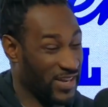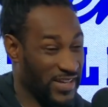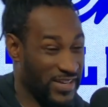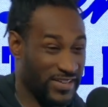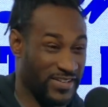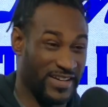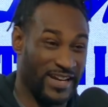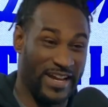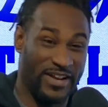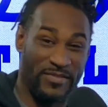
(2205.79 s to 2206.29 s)
Y'all
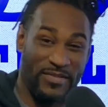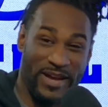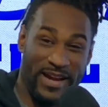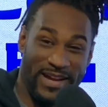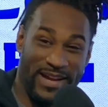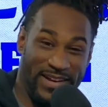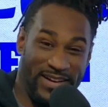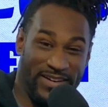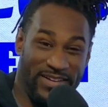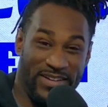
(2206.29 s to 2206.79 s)
hear Nate
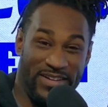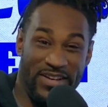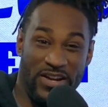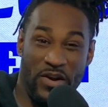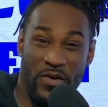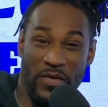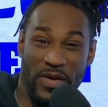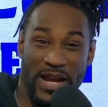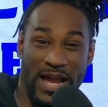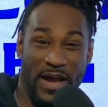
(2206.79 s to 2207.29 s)
right here. You
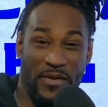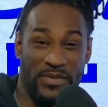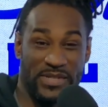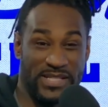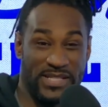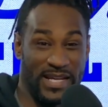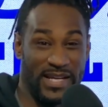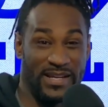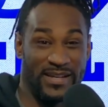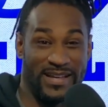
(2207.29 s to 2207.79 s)
know what I
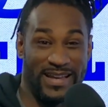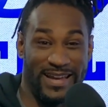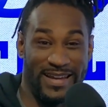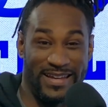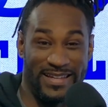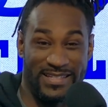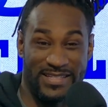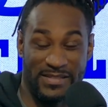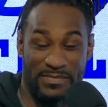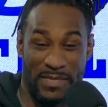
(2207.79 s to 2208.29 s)
was saying?
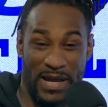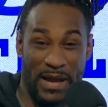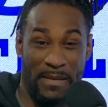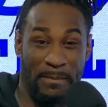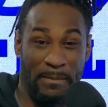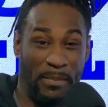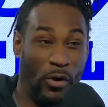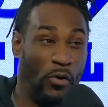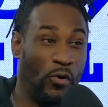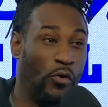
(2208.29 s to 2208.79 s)
Okay, this is
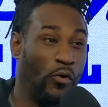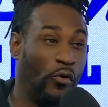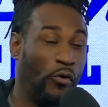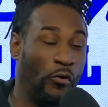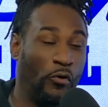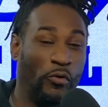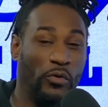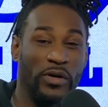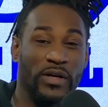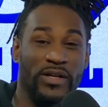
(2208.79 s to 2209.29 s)
my
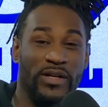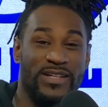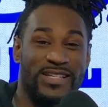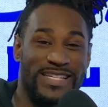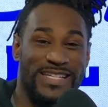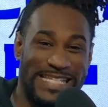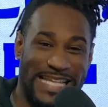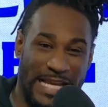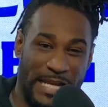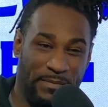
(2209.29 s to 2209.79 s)
bold
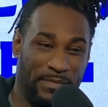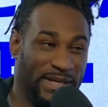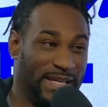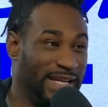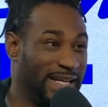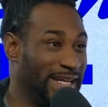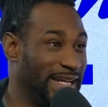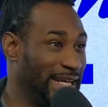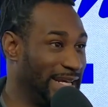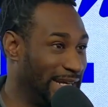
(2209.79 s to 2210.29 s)

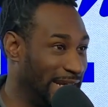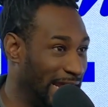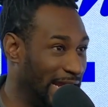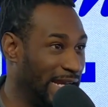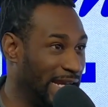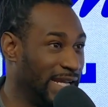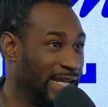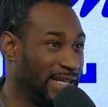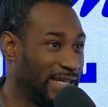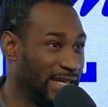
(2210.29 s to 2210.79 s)
statement of the
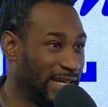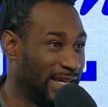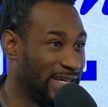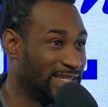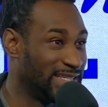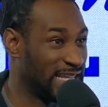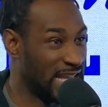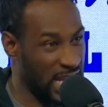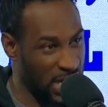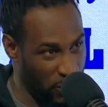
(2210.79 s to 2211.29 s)
day.
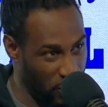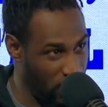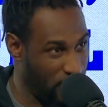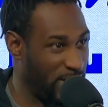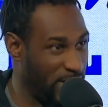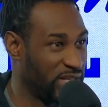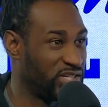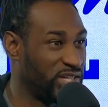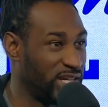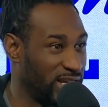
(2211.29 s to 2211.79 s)
Okay, saying it
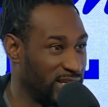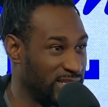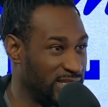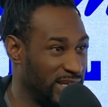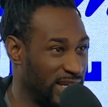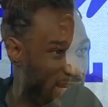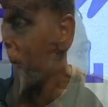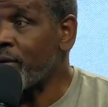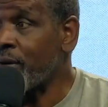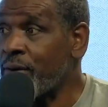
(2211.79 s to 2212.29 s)
with my chest.
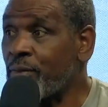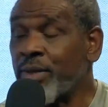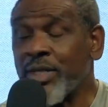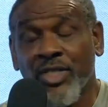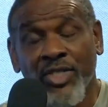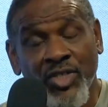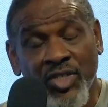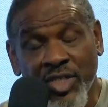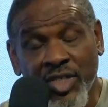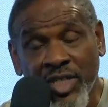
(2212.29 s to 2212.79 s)
Okay, Nate.
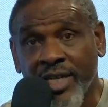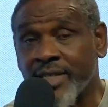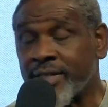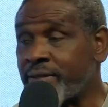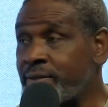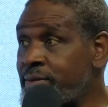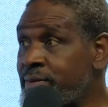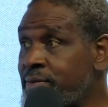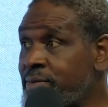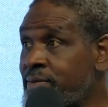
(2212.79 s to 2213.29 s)
with your chest.
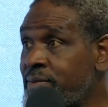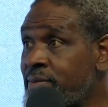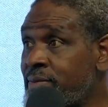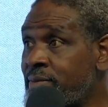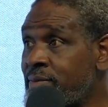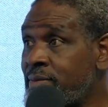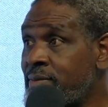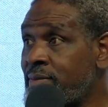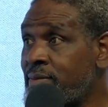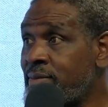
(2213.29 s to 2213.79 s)

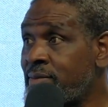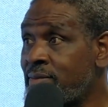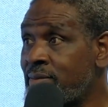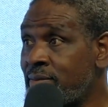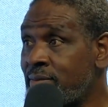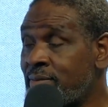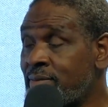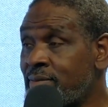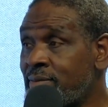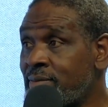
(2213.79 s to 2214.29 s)
I don't
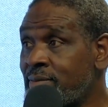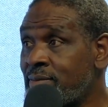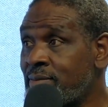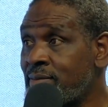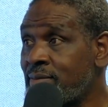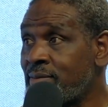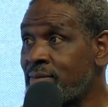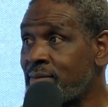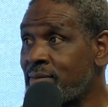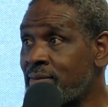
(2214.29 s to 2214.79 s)
disagree
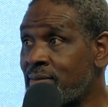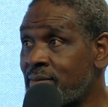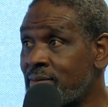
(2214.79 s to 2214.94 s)
with you.